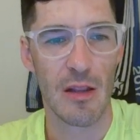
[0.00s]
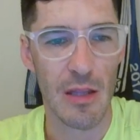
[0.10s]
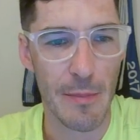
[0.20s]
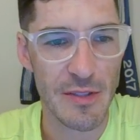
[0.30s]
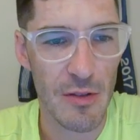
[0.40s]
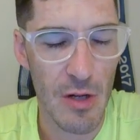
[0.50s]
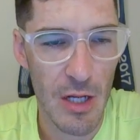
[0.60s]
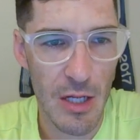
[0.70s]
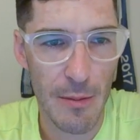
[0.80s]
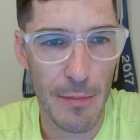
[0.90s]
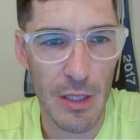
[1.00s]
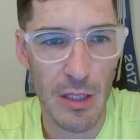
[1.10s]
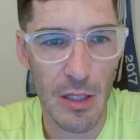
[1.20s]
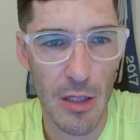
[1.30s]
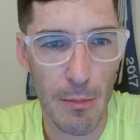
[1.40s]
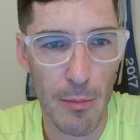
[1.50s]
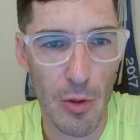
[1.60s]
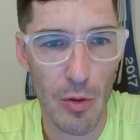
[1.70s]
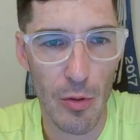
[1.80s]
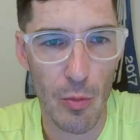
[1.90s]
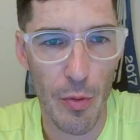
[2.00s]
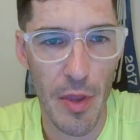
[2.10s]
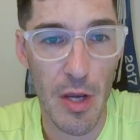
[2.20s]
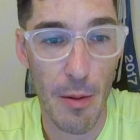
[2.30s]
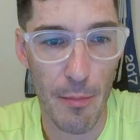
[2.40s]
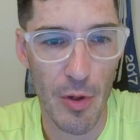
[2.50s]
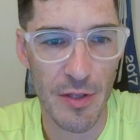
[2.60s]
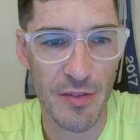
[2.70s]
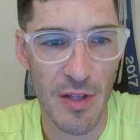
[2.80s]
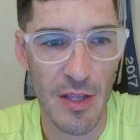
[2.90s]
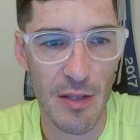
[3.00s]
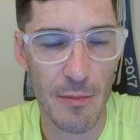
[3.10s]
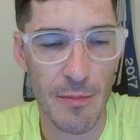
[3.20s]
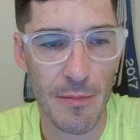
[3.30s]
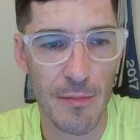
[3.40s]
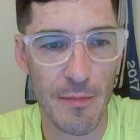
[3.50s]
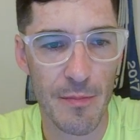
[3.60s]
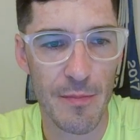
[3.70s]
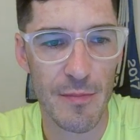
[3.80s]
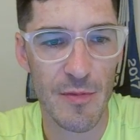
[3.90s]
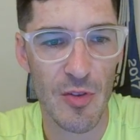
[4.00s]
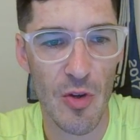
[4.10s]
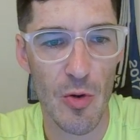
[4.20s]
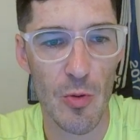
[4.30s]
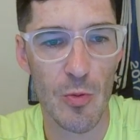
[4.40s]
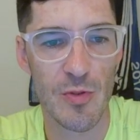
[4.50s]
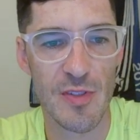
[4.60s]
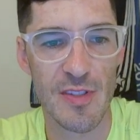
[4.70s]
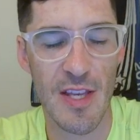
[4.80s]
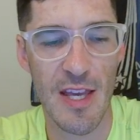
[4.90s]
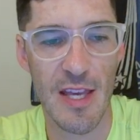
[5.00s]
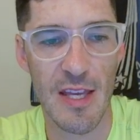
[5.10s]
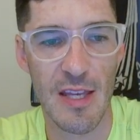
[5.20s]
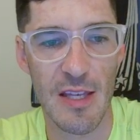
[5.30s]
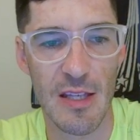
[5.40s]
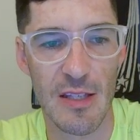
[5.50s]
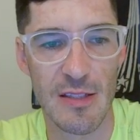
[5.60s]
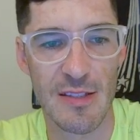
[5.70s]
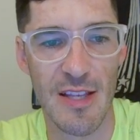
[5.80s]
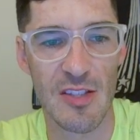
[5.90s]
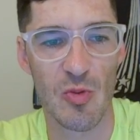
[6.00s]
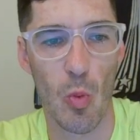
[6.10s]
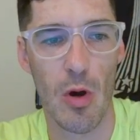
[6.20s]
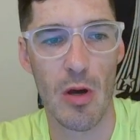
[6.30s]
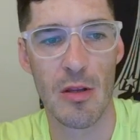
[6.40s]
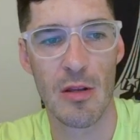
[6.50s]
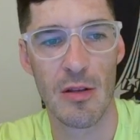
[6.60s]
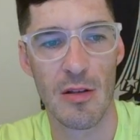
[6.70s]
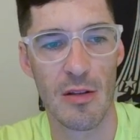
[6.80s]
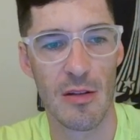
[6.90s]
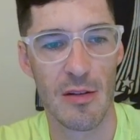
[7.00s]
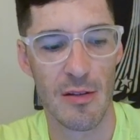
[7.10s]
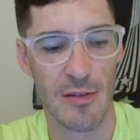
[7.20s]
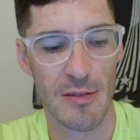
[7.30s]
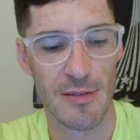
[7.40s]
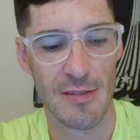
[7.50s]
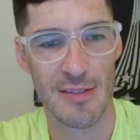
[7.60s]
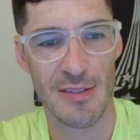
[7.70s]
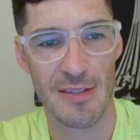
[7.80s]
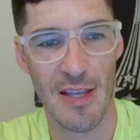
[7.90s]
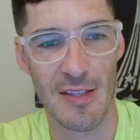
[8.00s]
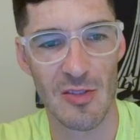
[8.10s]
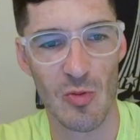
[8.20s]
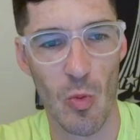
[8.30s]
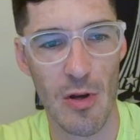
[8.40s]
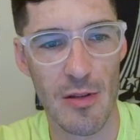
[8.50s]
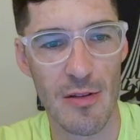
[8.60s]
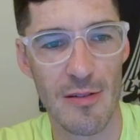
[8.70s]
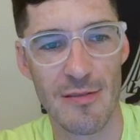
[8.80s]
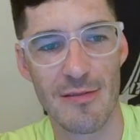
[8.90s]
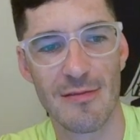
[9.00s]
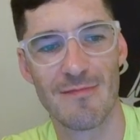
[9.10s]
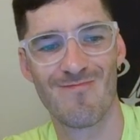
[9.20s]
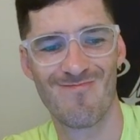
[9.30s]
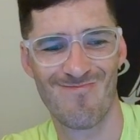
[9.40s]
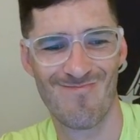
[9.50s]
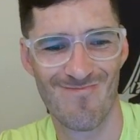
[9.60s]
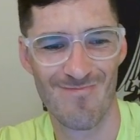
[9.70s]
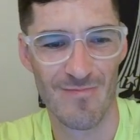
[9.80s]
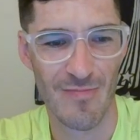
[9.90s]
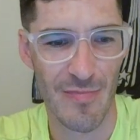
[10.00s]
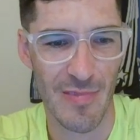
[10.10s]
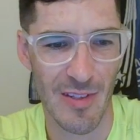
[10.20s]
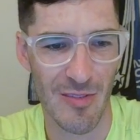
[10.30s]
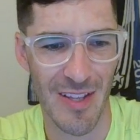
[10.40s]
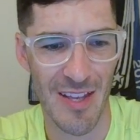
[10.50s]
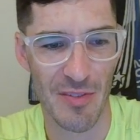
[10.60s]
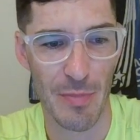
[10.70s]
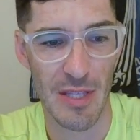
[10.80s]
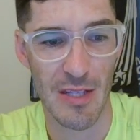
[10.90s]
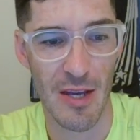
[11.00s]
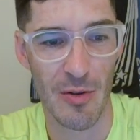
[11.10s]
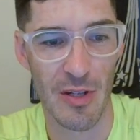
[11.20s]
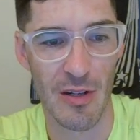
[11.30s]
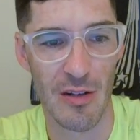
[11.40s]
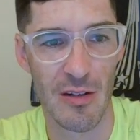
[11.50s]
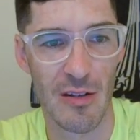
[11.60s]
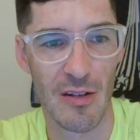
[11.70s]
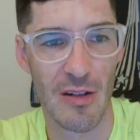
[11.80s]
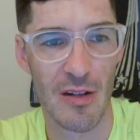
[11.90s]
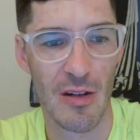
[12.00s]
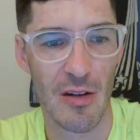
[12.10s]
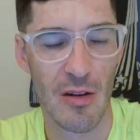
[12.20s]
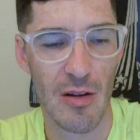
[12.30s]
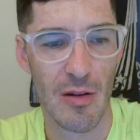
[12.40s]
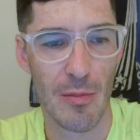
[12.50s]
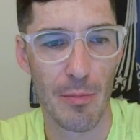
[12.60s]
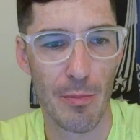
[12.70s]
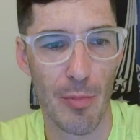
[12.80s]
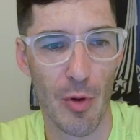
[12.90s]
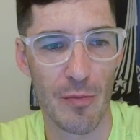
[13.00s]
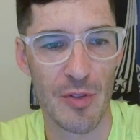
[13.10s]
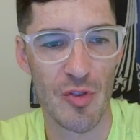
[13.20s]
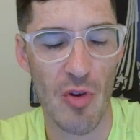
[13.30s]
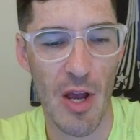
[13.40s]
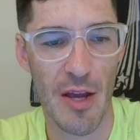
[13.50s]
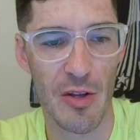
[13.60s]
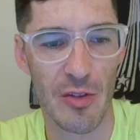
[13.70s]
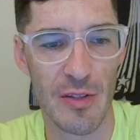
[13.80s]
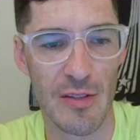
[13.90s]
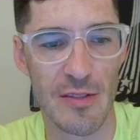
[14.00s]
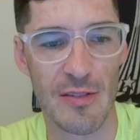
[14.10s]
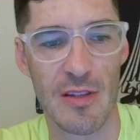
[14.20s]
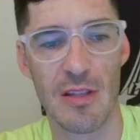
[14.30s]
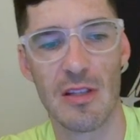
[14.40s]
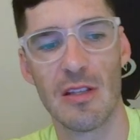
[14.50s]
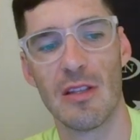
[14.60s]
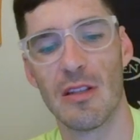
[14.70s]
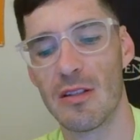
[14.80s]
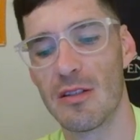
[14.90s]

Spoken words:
Les Miserables number with a number in its name. No say says one. Says one. Like SP down here. Part of a trial is the.